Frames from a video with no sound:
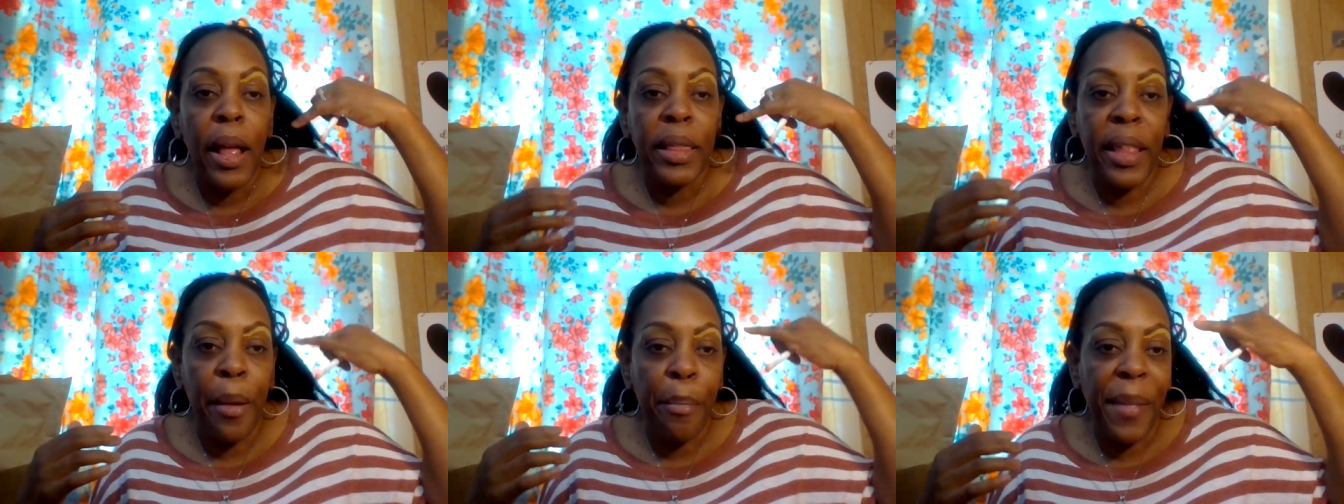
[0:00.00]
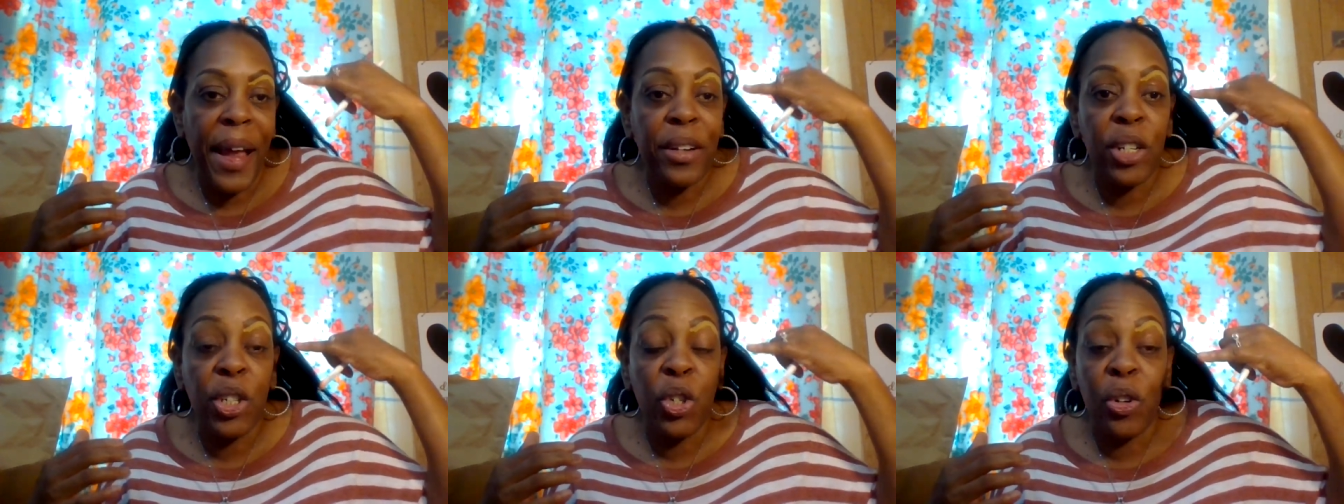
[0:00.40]
that
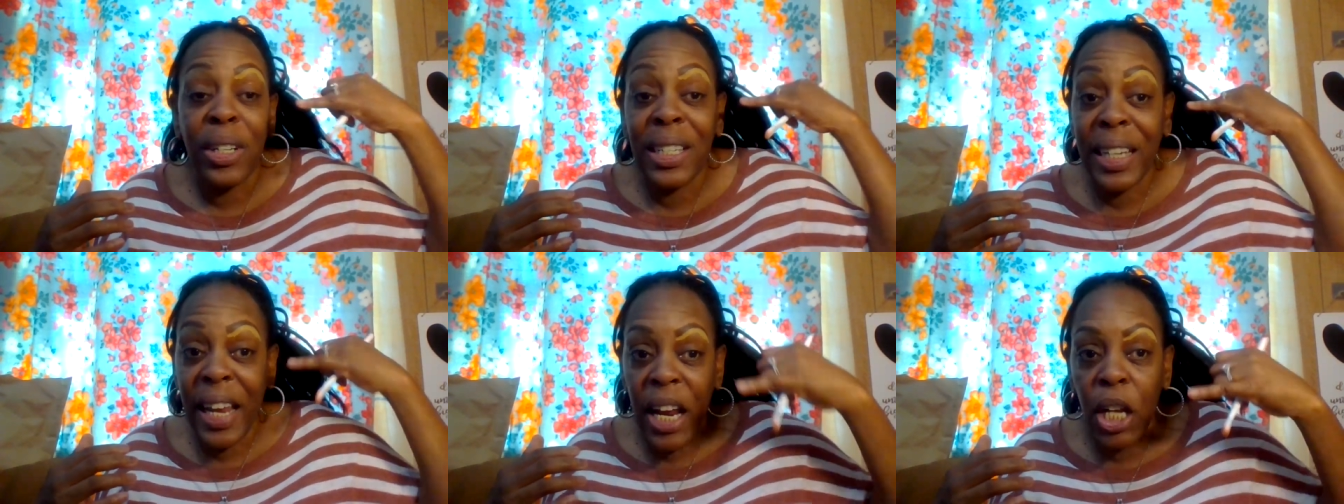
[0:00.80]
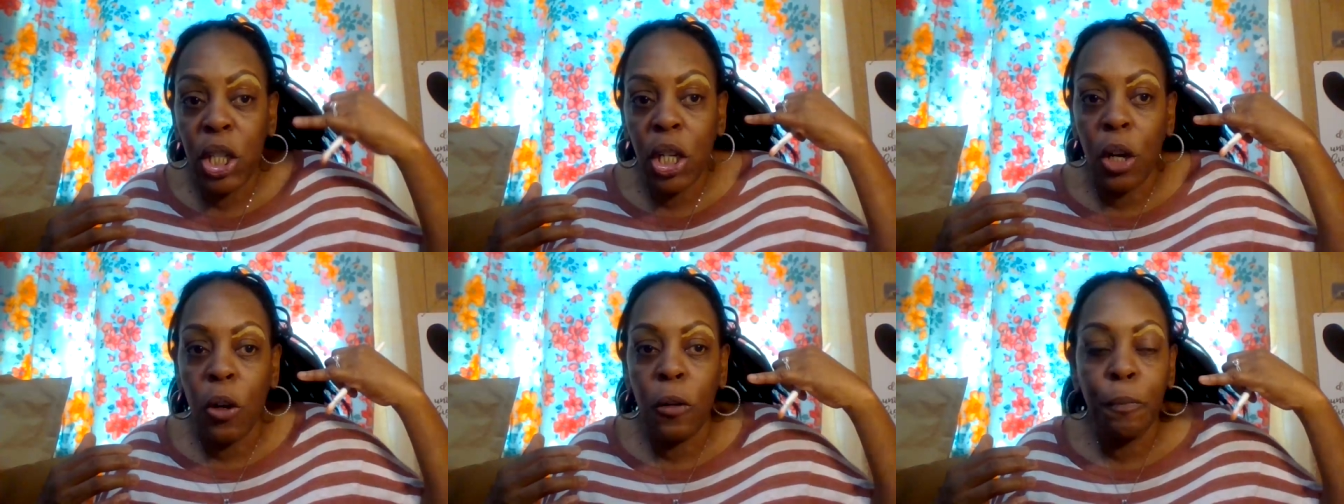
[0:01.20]
matches your skin
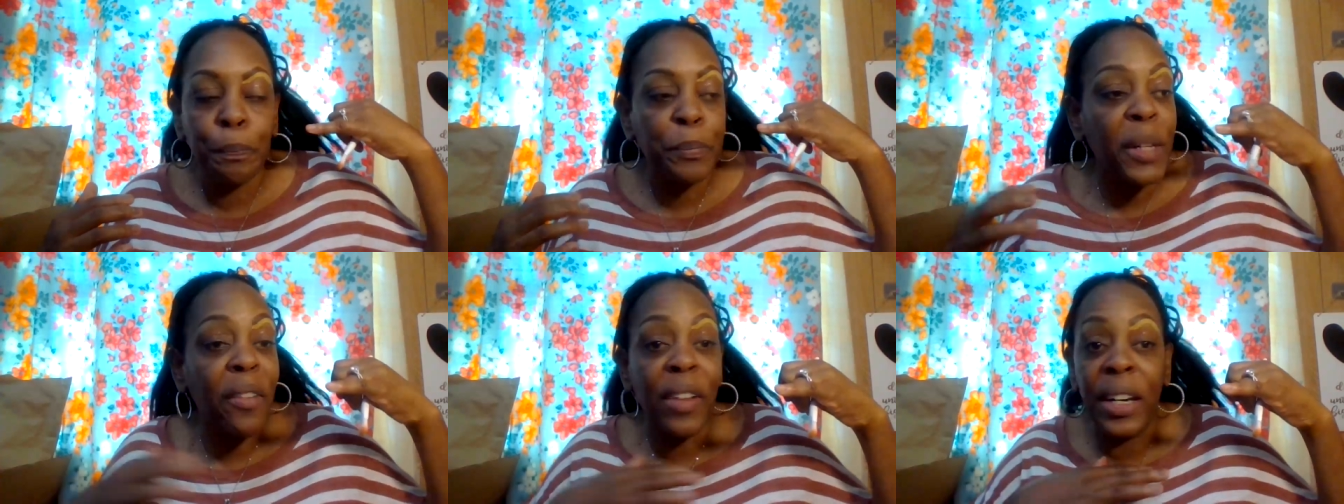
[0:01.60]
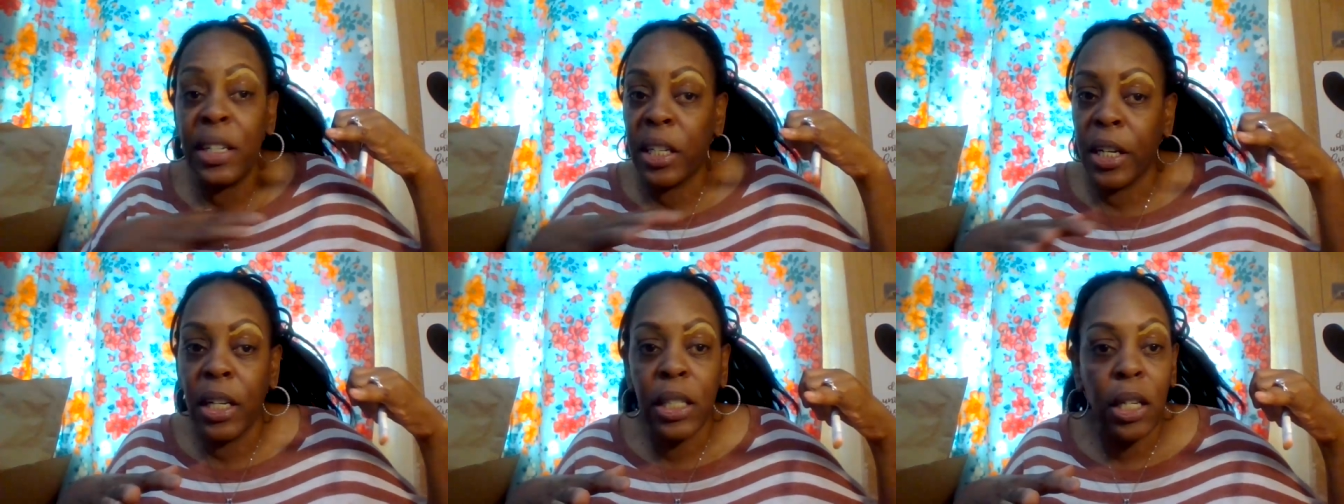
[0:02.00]
tone any
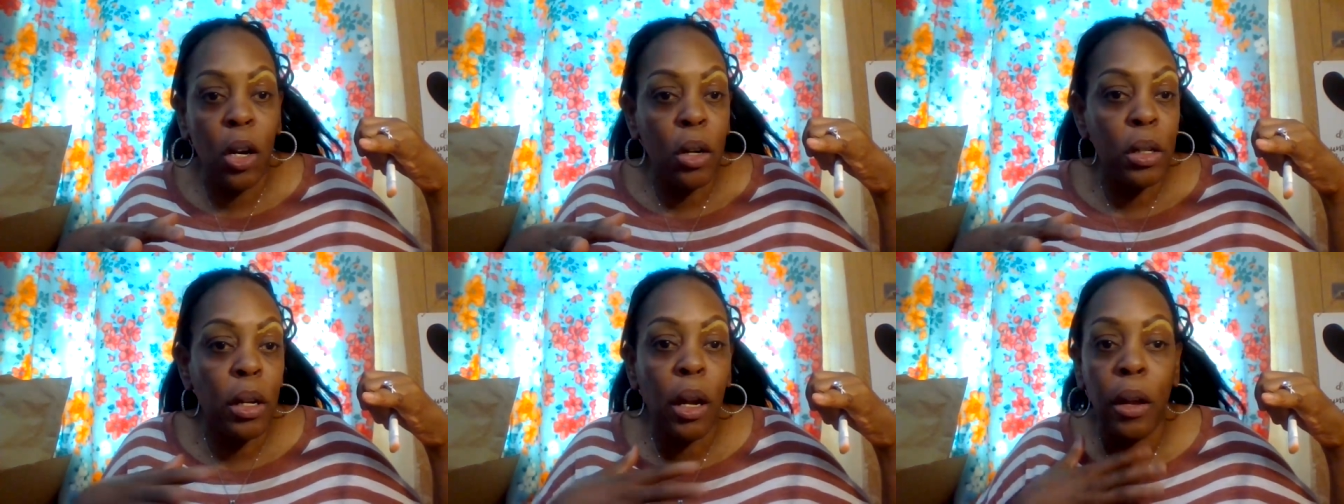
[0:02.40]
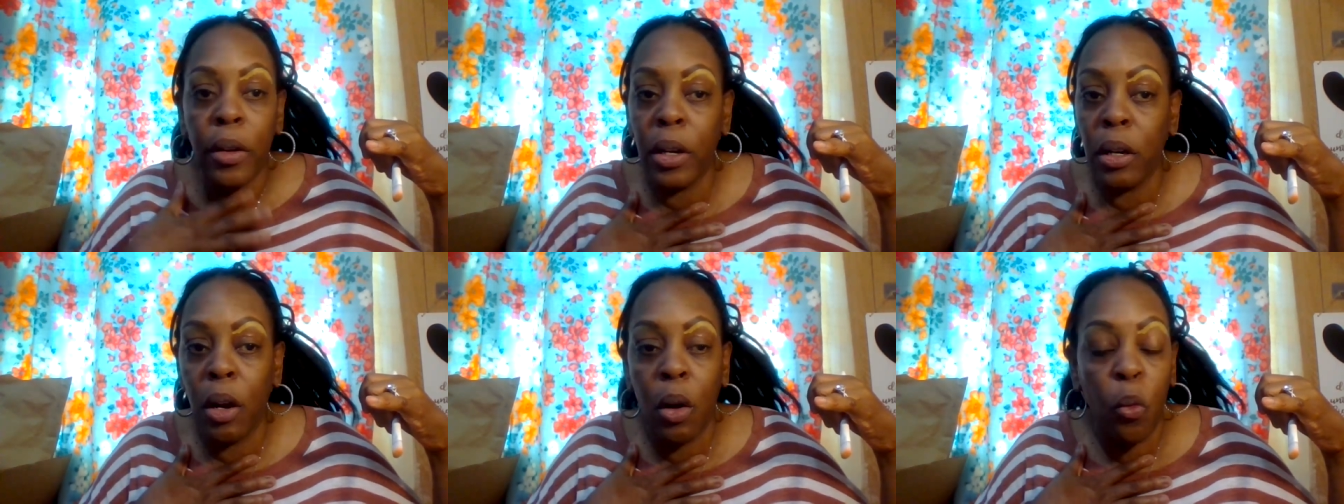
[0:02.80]
skin tone
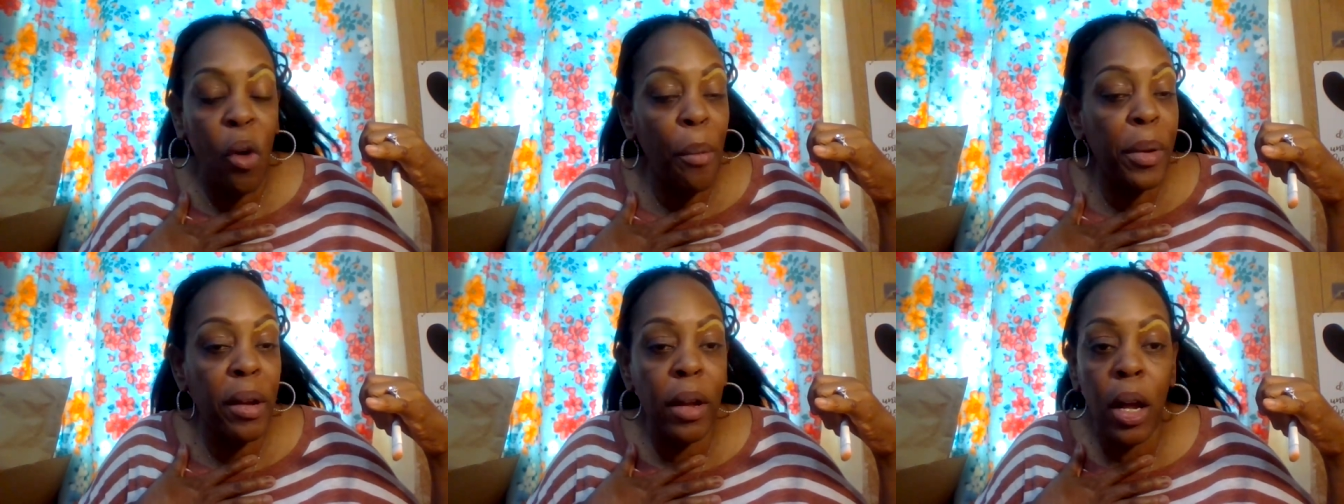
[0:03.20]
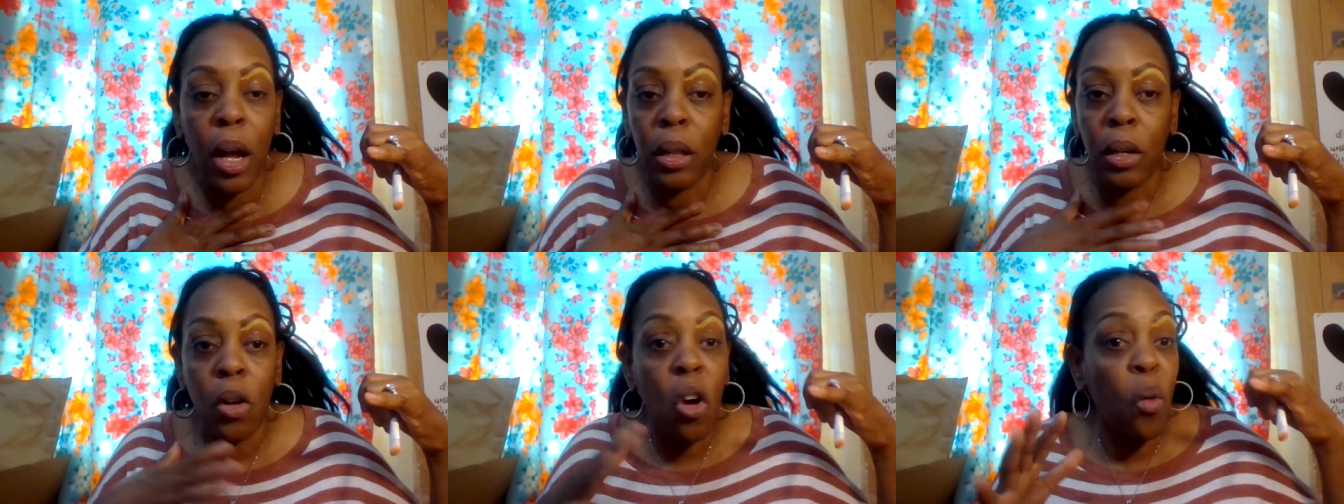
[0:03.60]
you know woman of
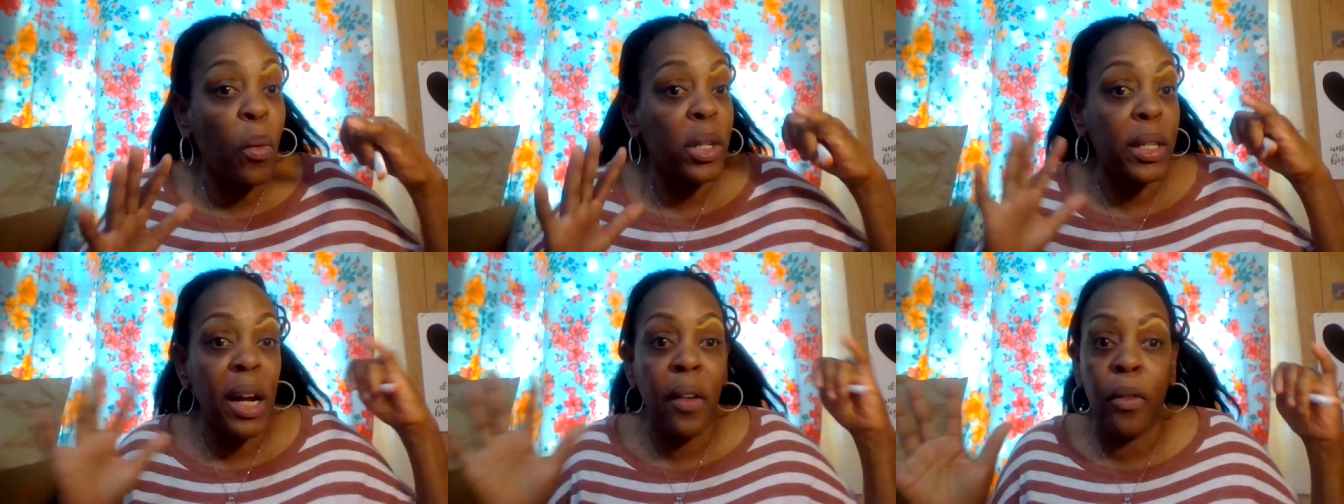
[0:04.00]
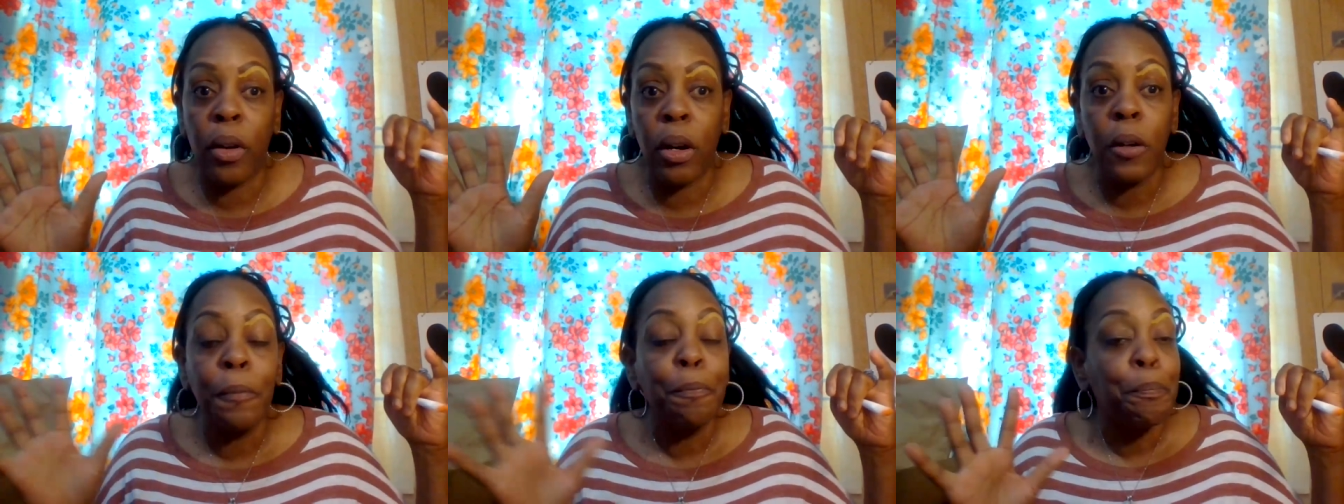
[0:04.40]
color or whichever